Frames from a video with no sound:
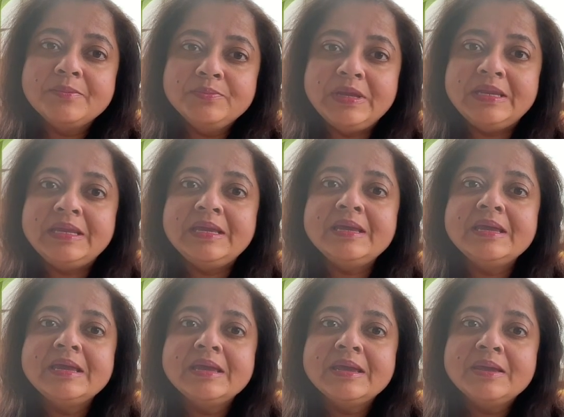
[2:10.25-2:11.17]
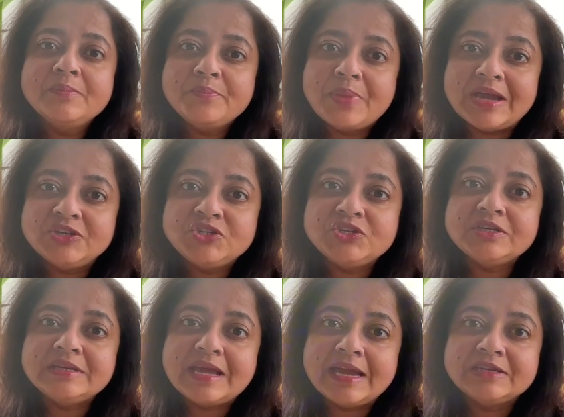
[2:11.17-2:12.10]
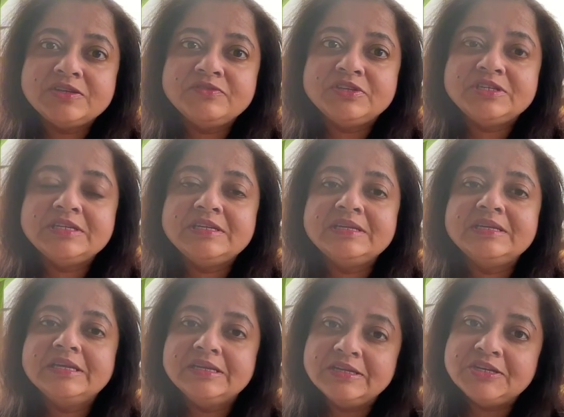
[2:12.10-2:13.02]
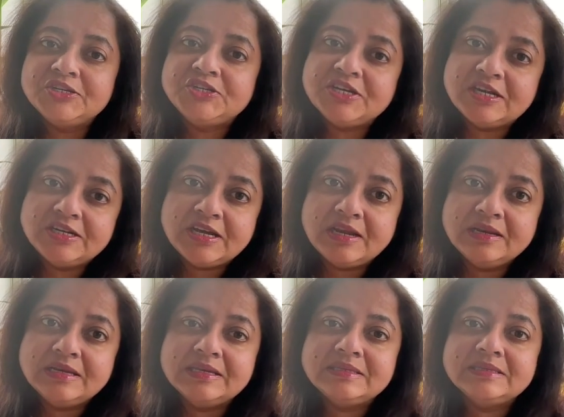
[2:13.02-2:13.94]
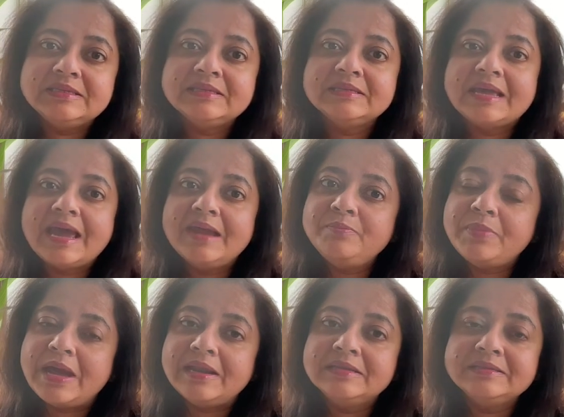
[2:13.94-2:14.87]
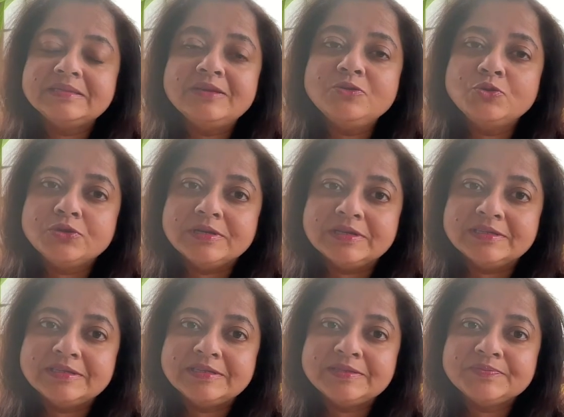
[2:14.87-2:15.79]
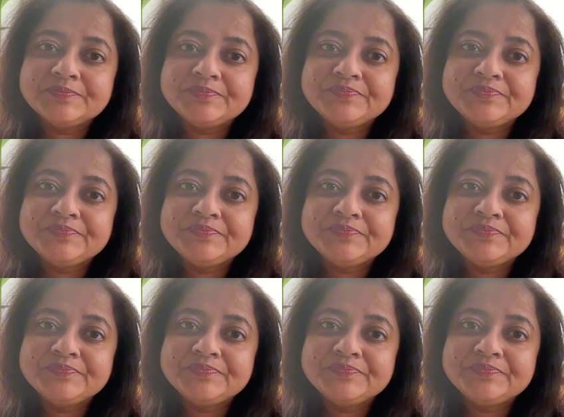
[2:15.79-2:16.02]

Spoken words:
meaning passion, activity, inertia, dullness, and balance and goodness.